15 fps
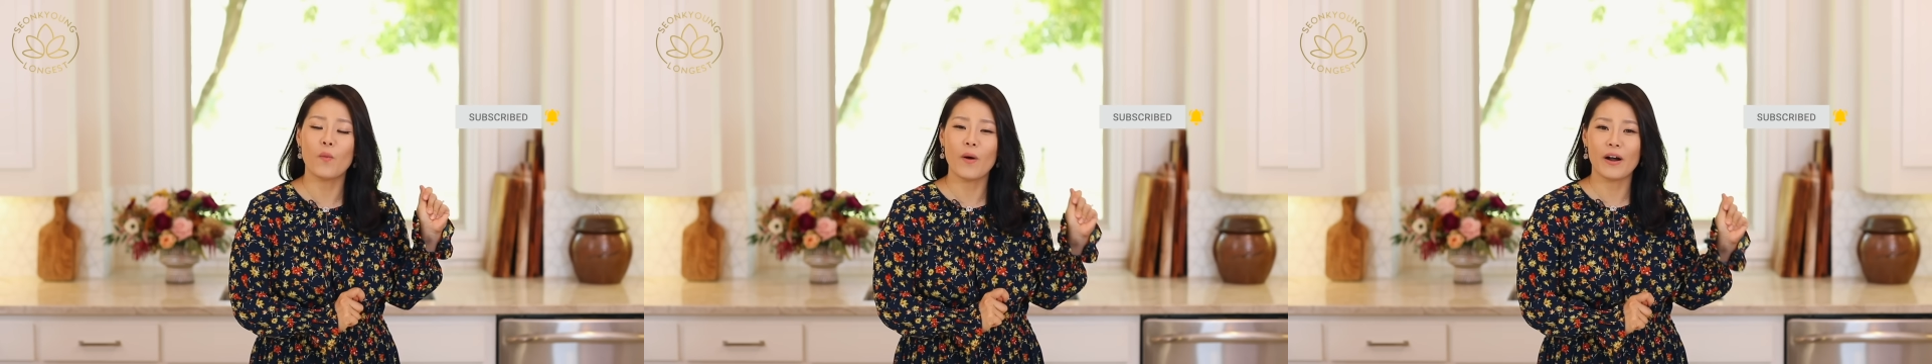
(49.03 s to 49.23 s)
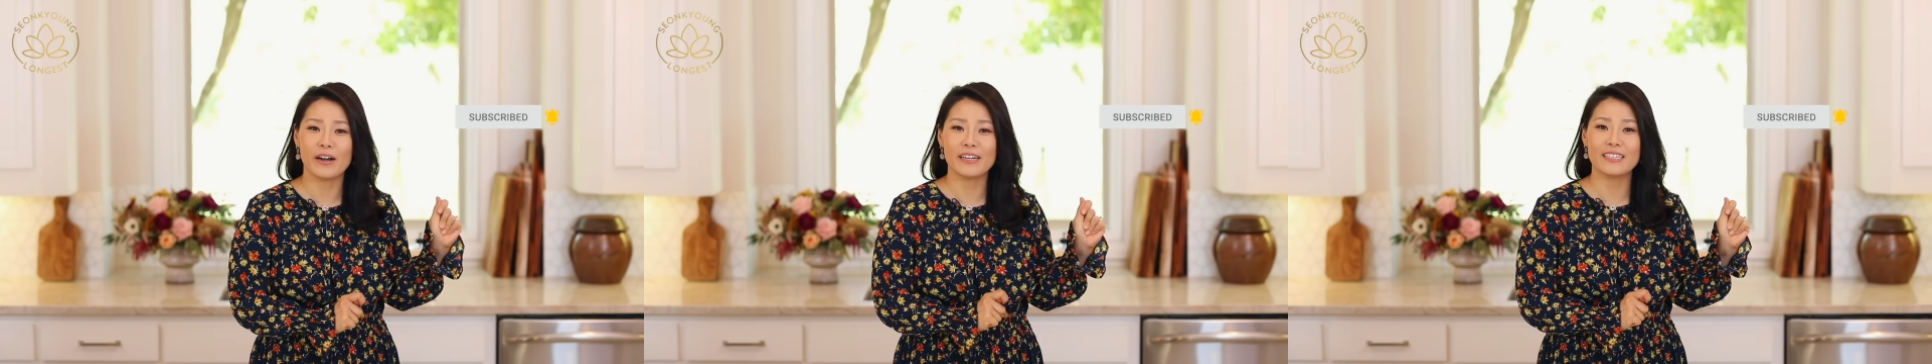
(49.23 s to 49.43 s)

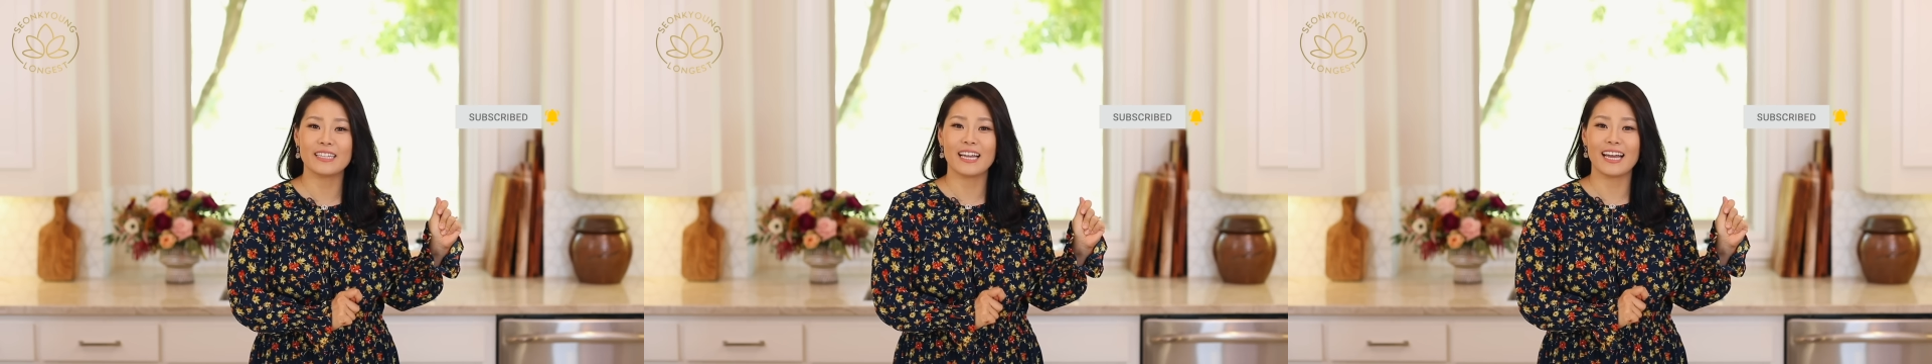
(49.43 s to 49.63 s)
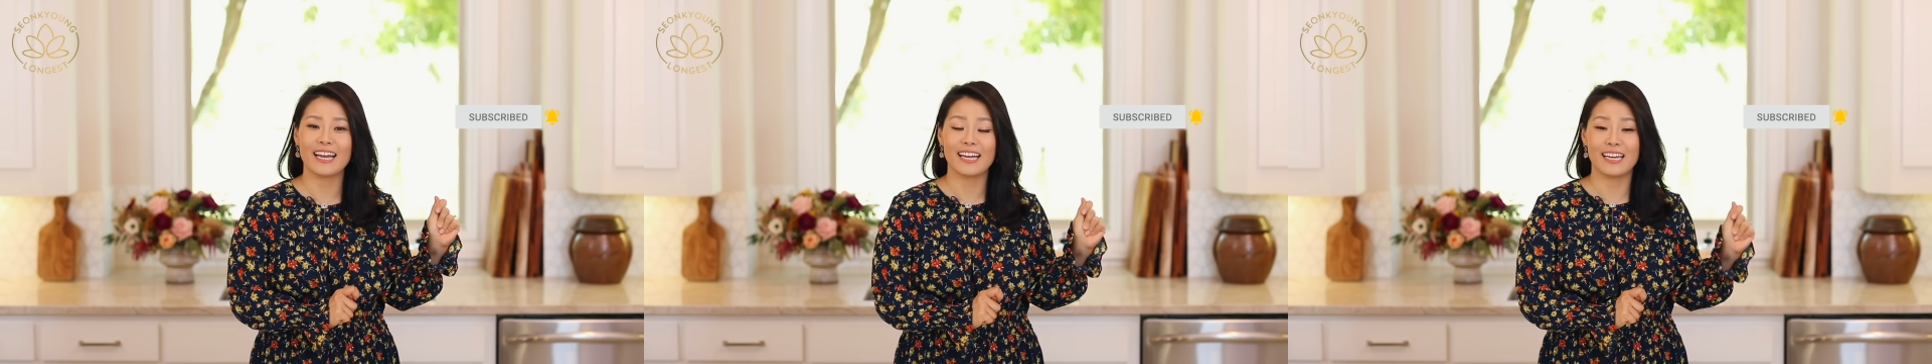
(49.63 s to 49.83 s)

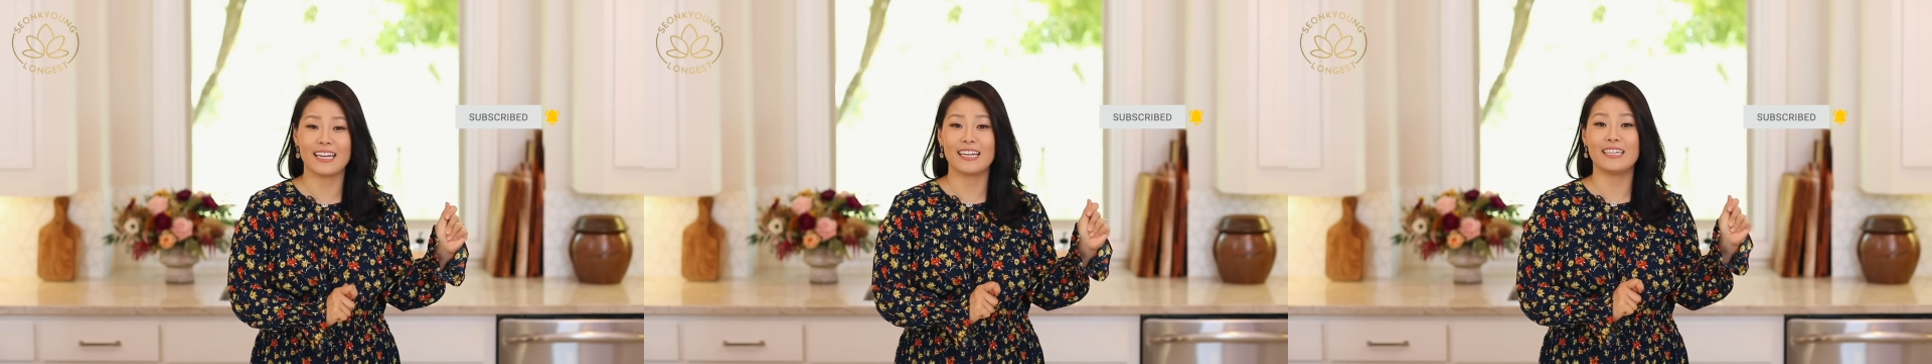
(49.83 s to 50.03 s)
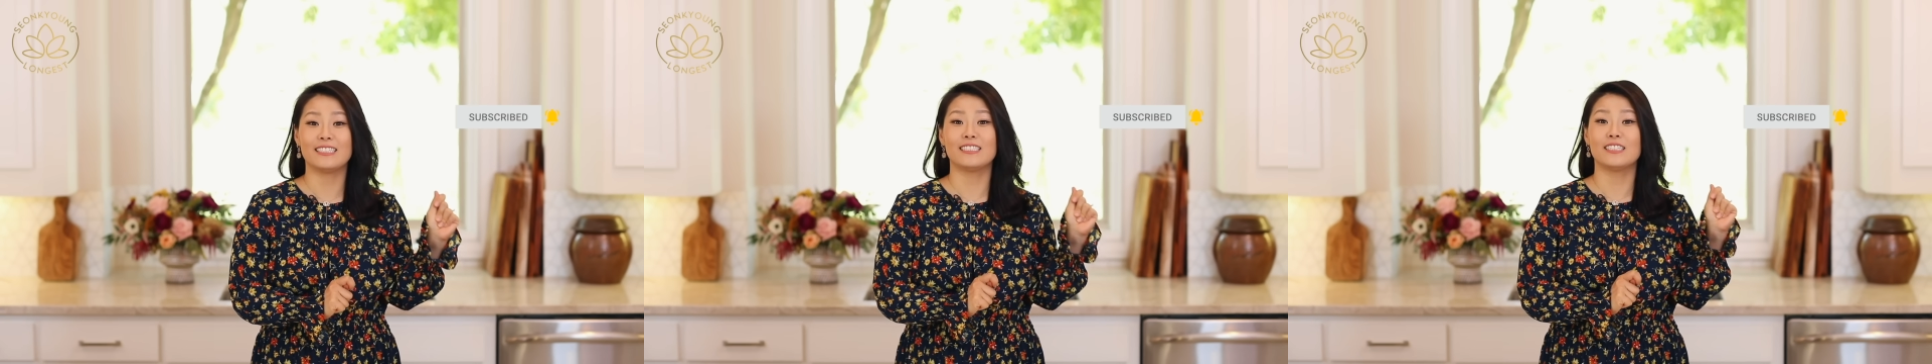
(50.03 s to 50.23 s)
want
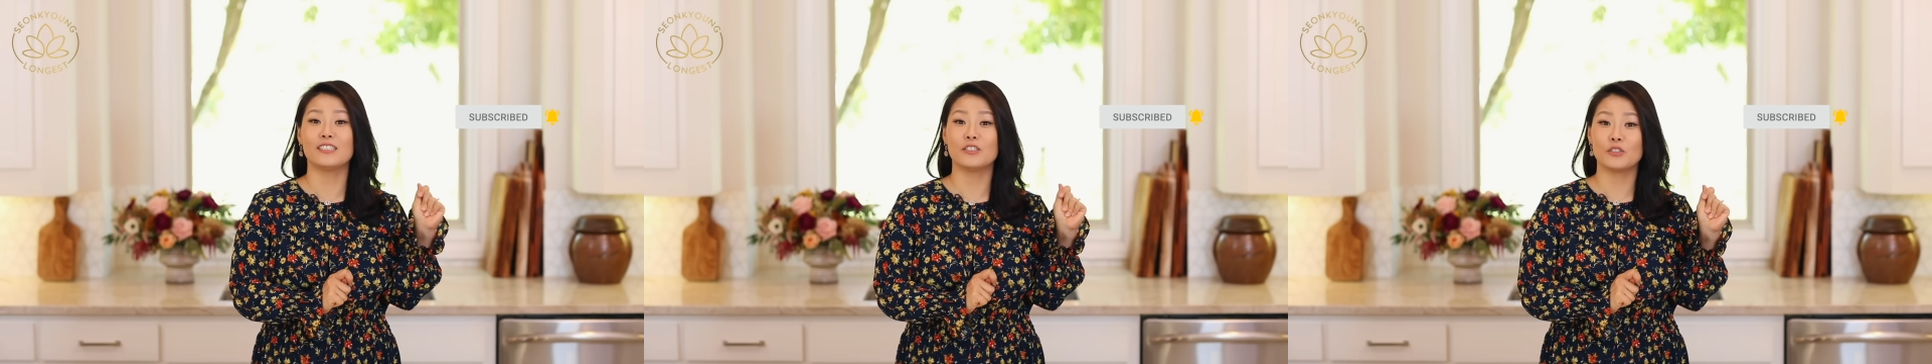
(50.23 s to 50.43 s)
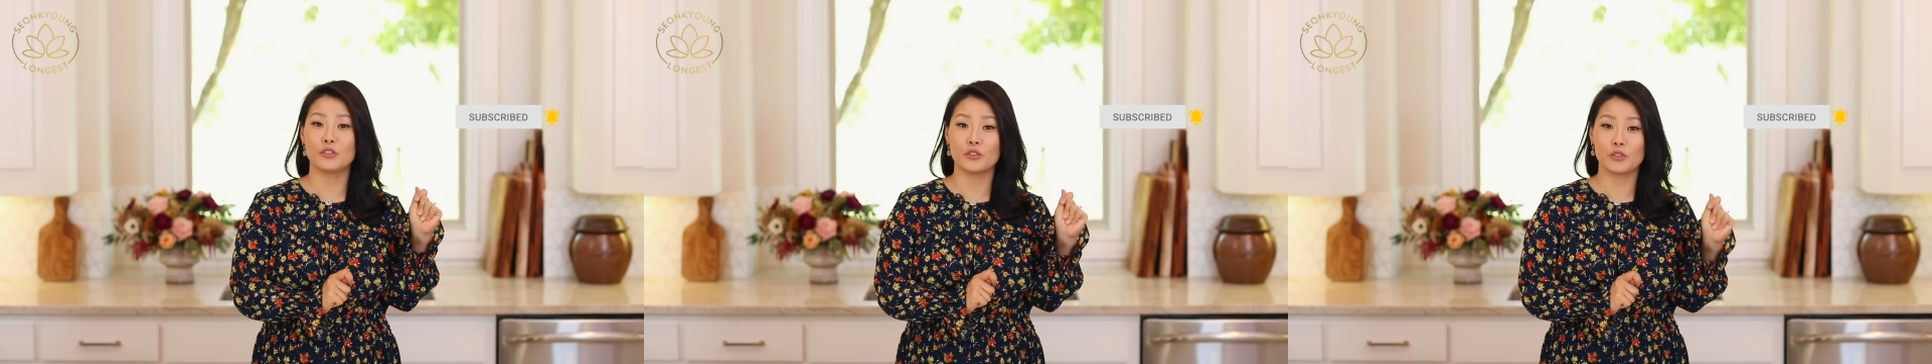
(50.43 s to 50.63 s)
is
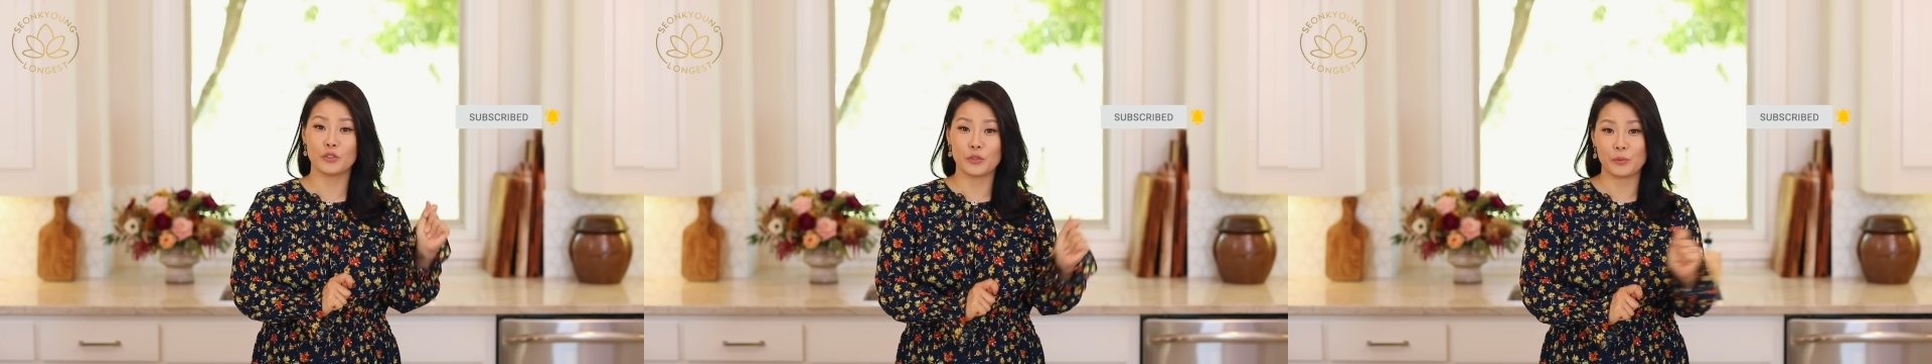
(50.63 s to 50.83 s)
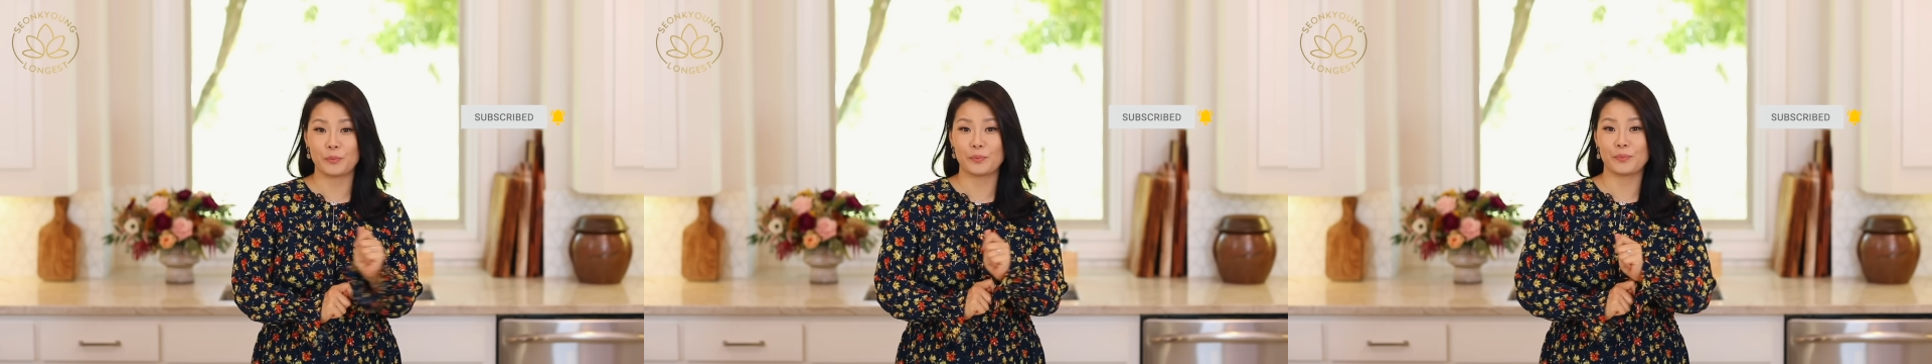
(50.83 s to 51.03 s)

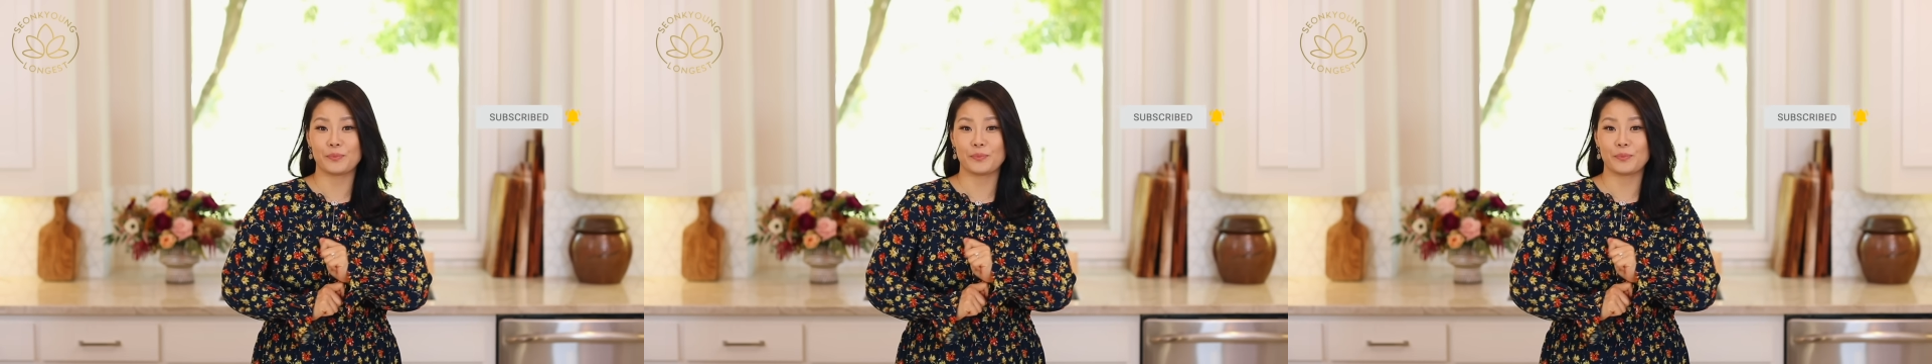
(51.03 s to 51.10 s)
soup.